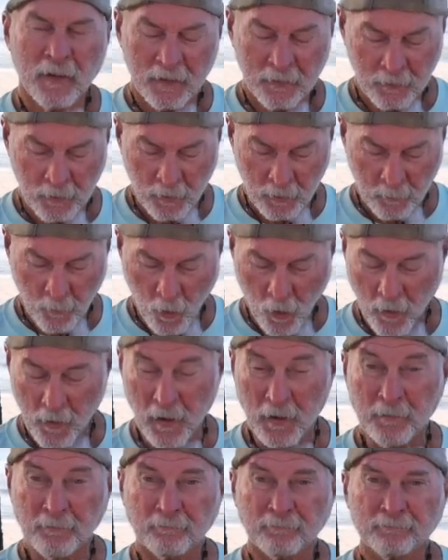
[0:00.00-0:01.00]
Good
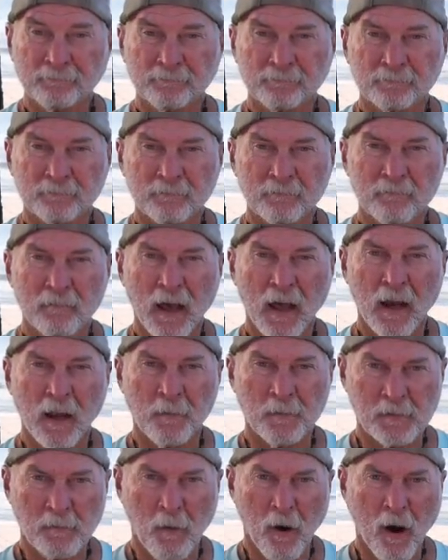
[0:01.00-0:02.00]
morning. My
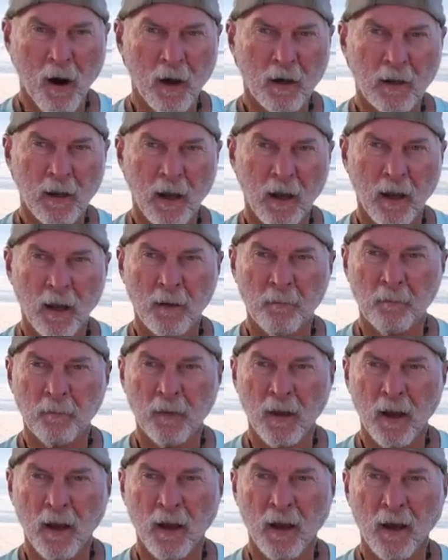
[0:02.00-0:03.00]
name's Mark.
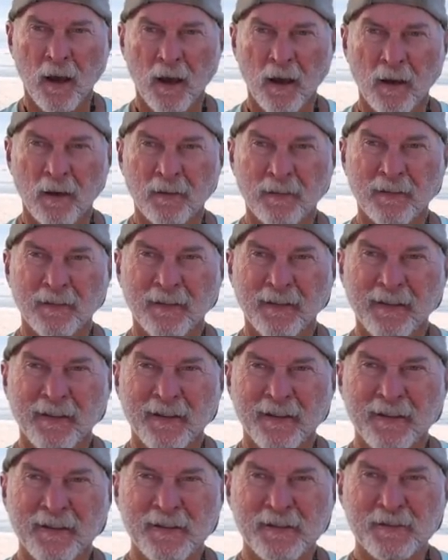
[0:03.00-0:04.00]
I
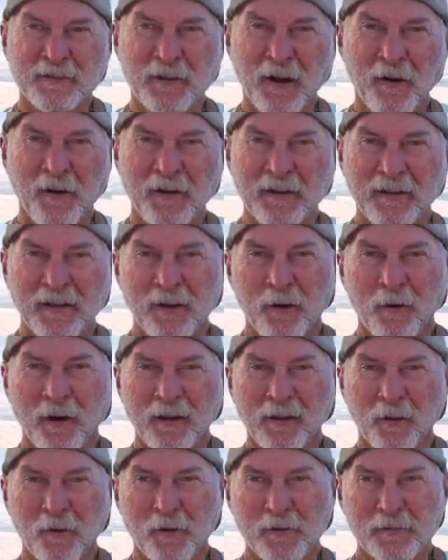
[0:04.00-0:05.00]
started
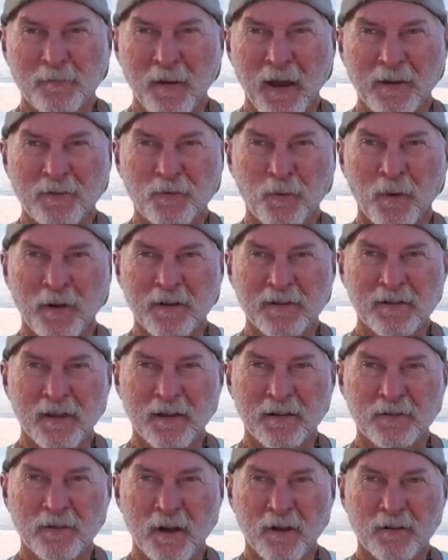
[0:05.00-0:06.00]
DOA lures about
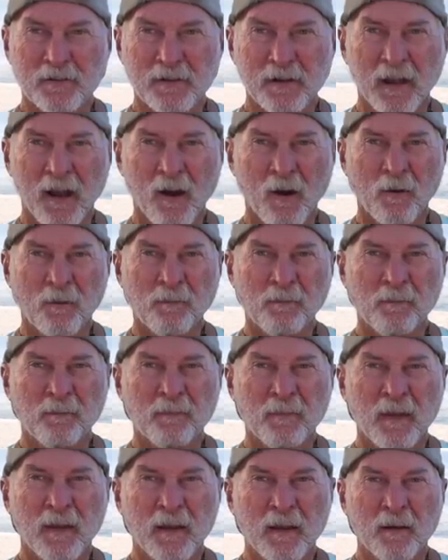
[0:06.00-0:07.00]
26 years ago.
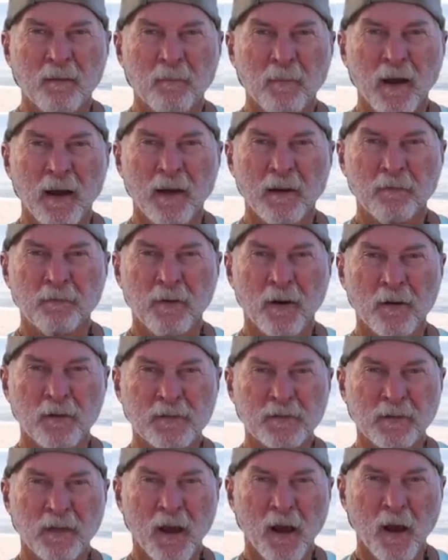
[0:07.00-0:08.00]
My
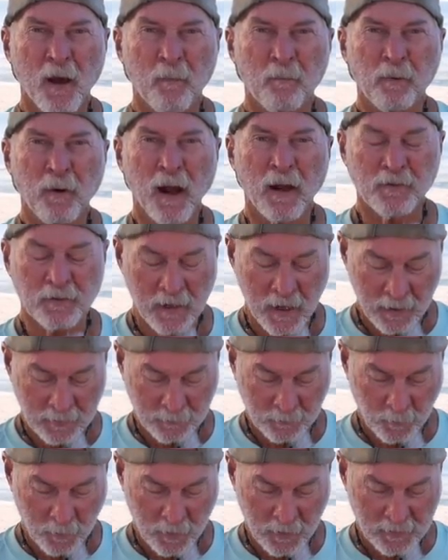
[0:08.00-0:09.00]
first
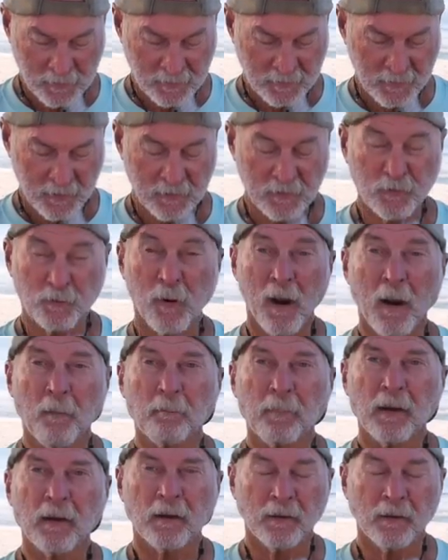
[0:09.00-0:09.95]
project was the shrimp.